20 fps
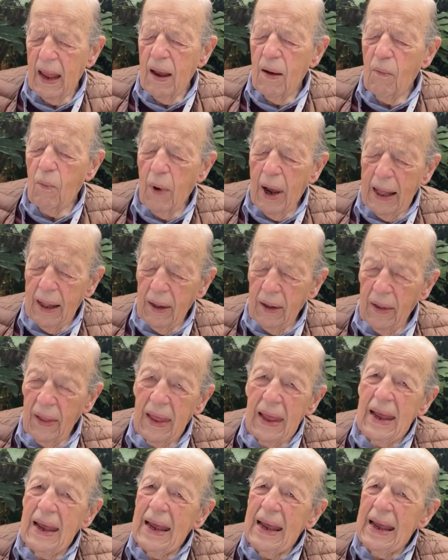Well,
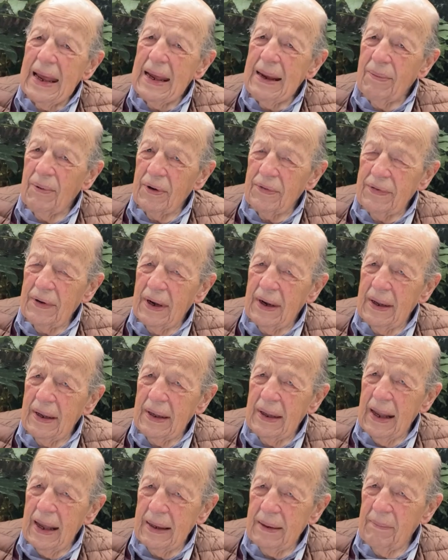he was an
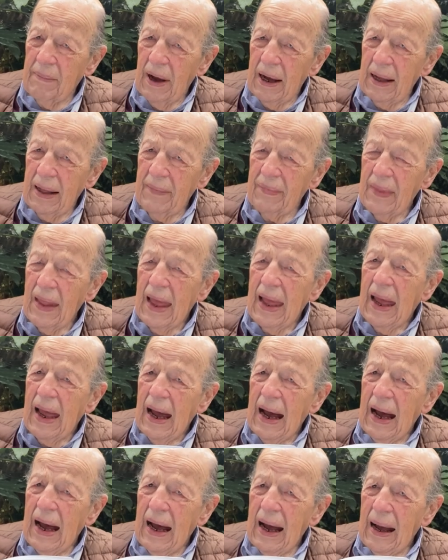enigma,
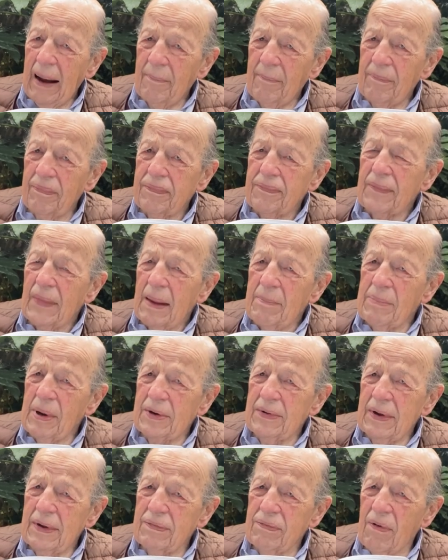but
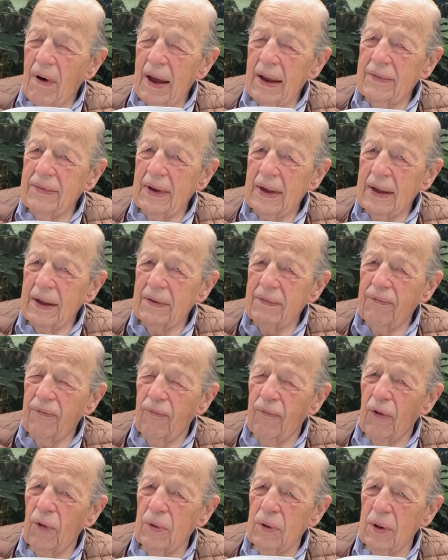his writing is
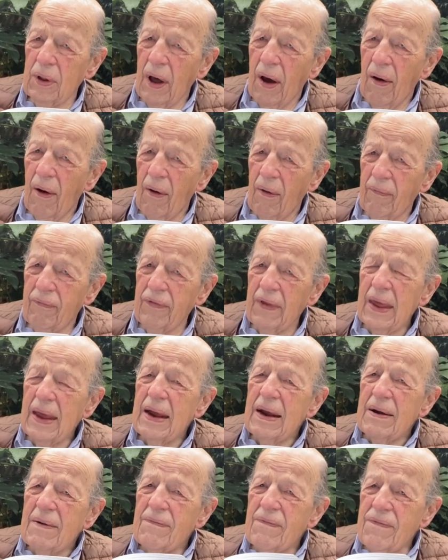full of
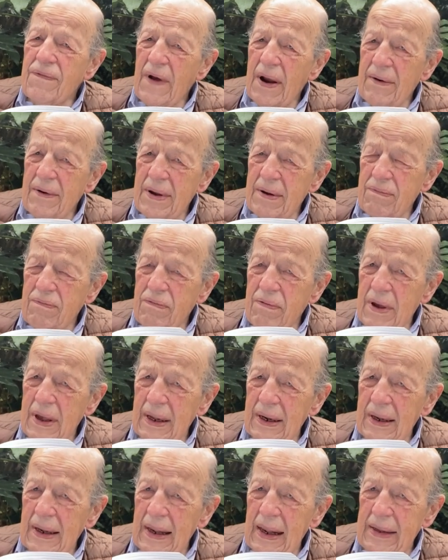very
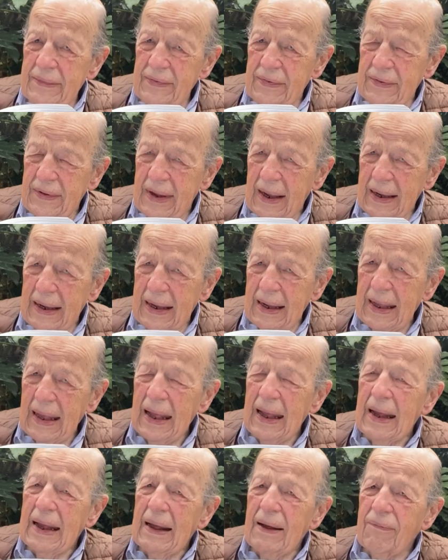realistic,
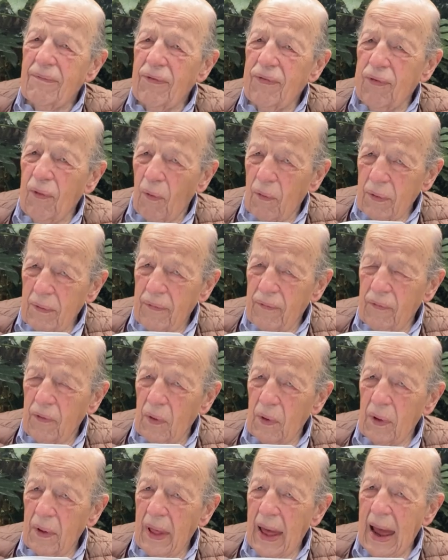
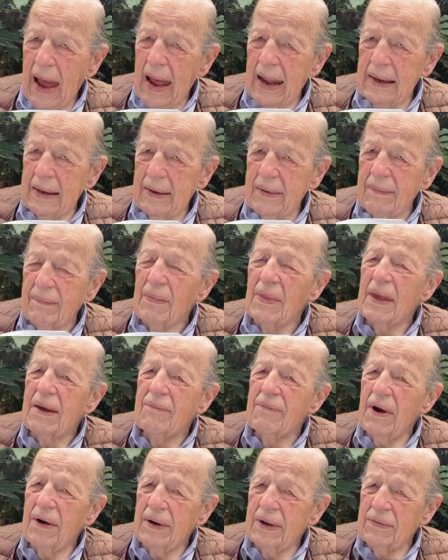thoughtful, and
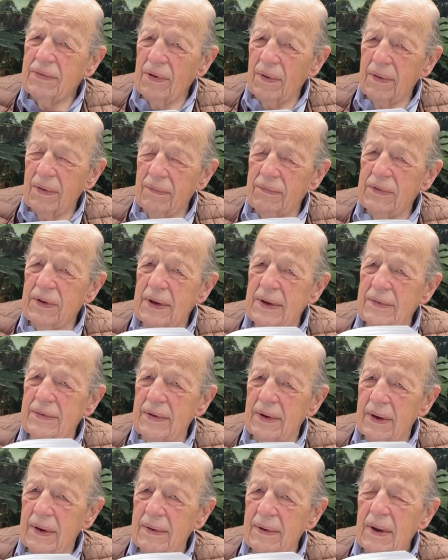very sort of
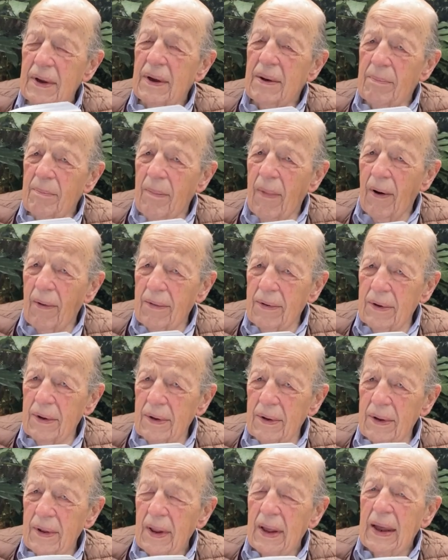decent
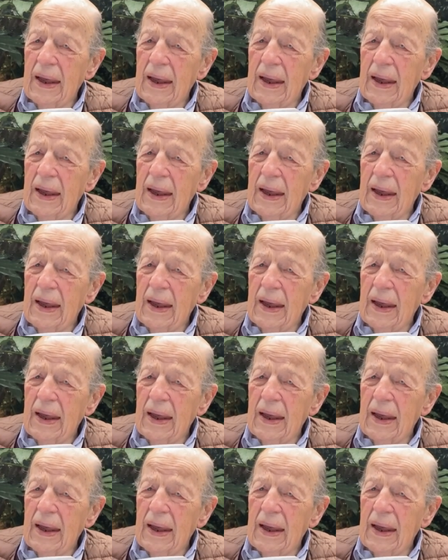moral